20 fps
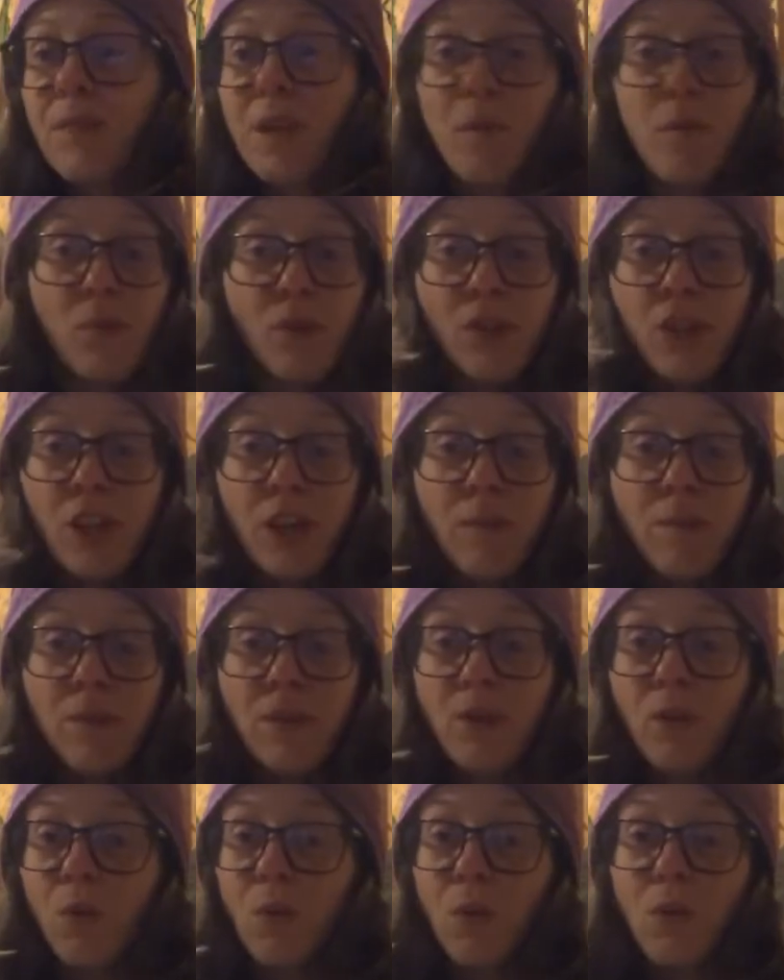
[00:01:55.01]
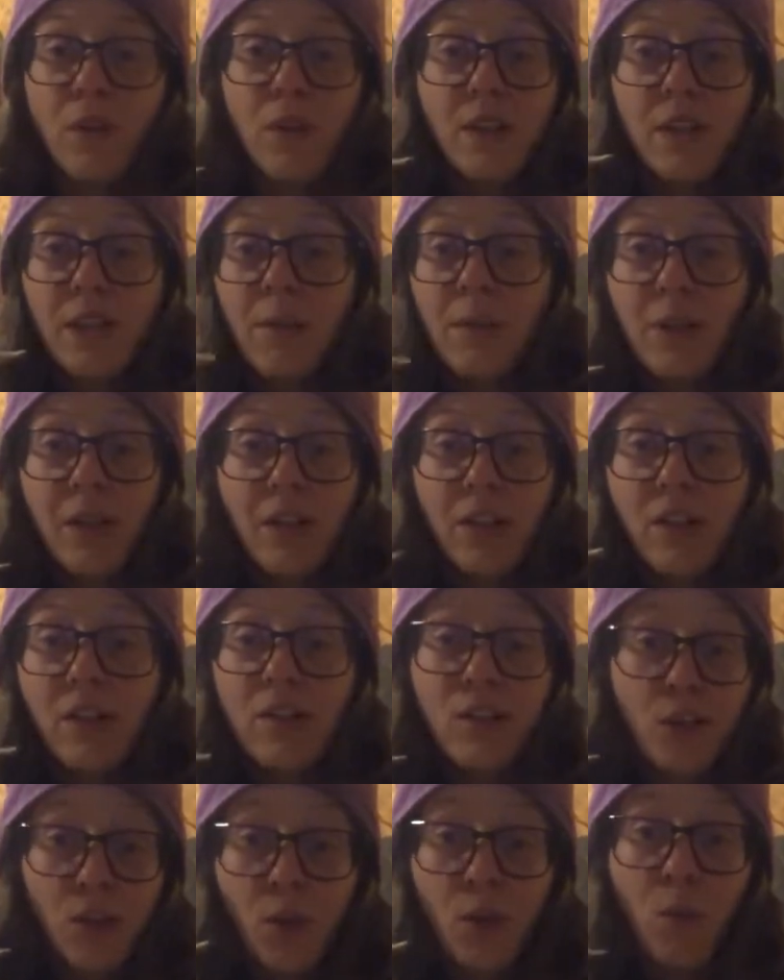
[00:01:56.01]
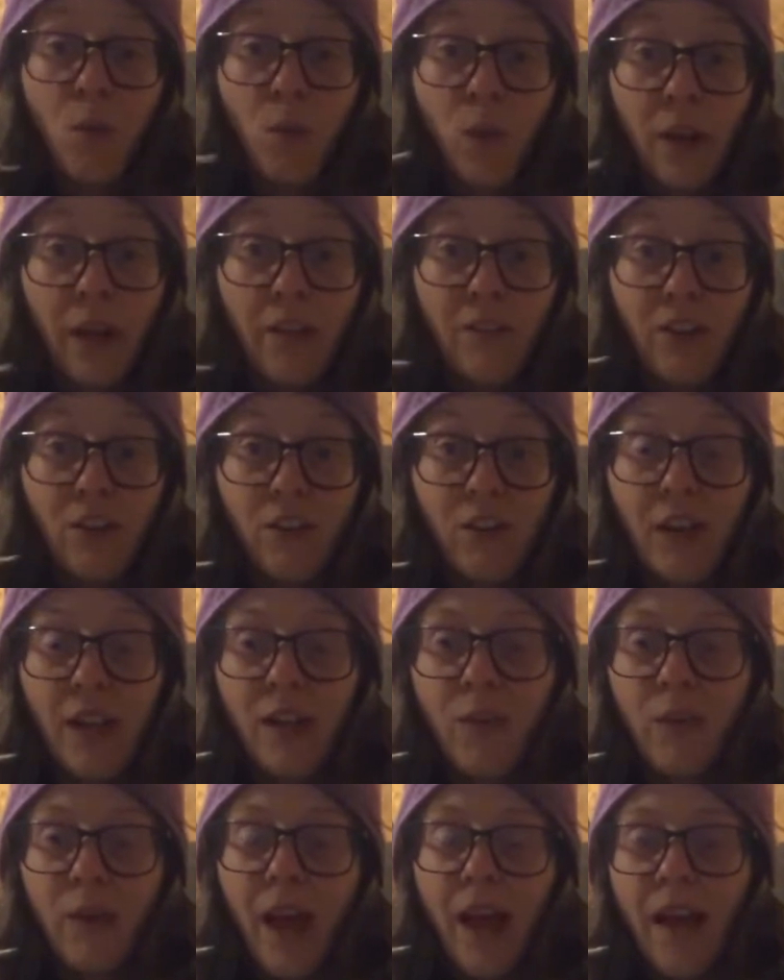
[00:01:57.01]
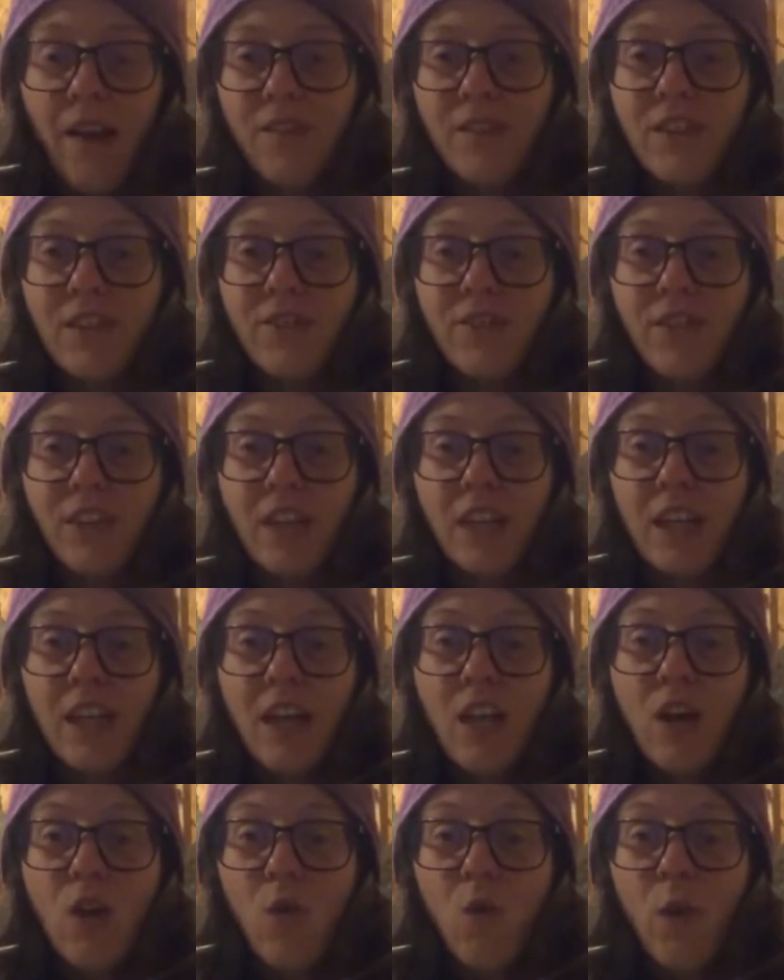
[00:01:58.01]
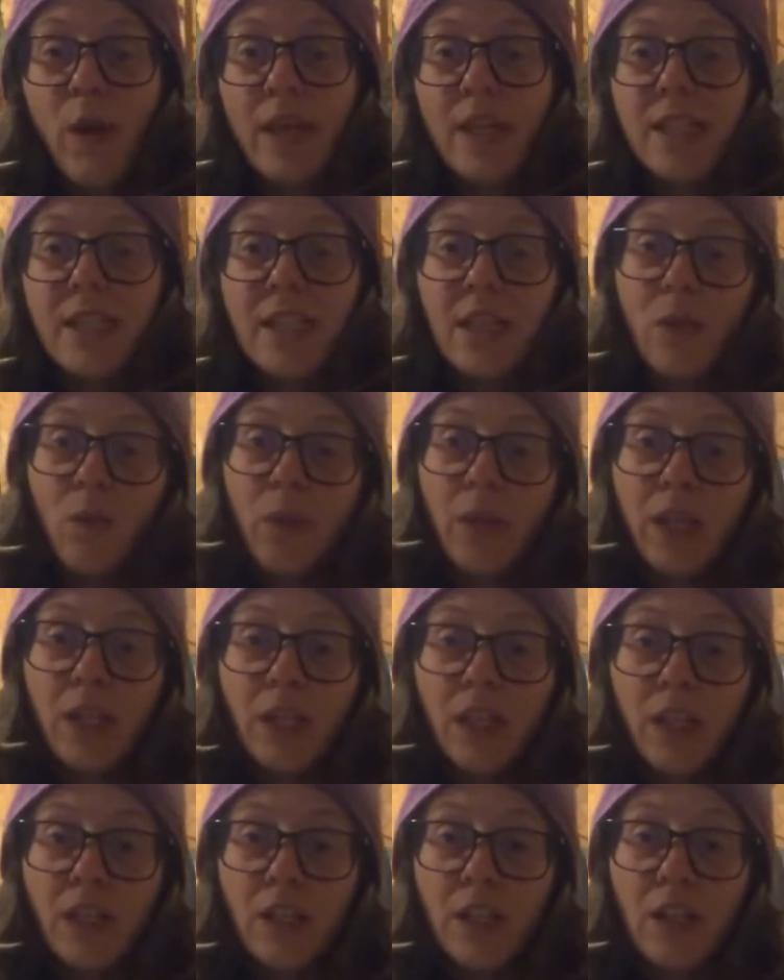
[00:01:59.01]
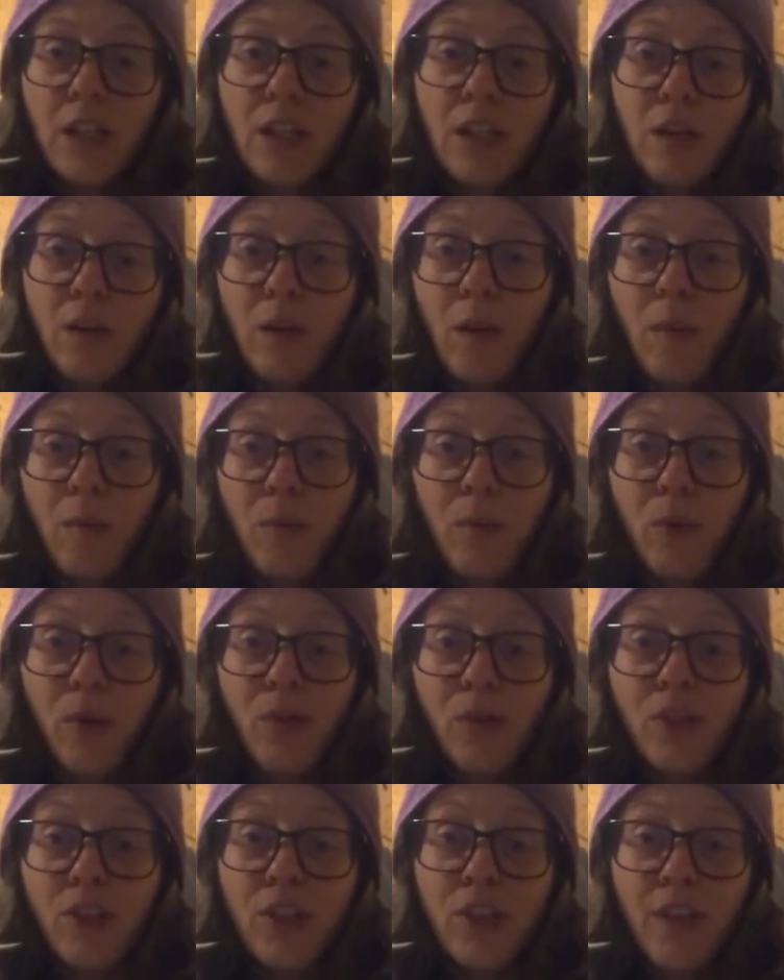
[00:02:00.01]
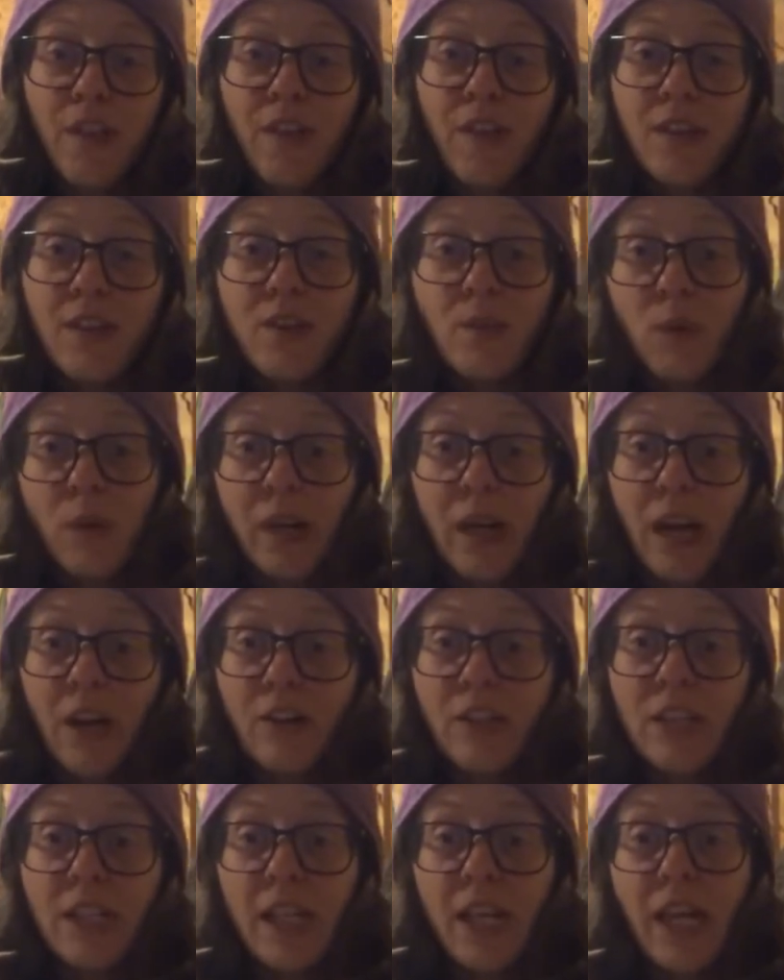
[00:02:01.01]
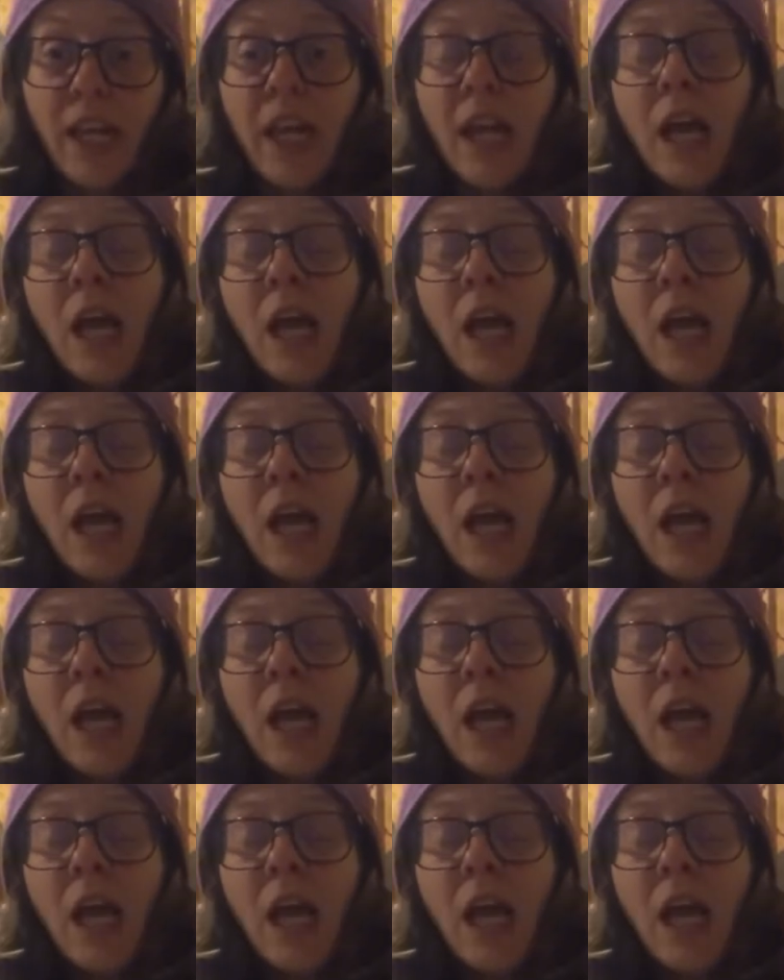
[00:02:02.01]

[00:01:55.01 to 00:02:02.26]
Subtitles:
push-ups, or double unders, or whatever, right? We have different ways that we can approach this workout today.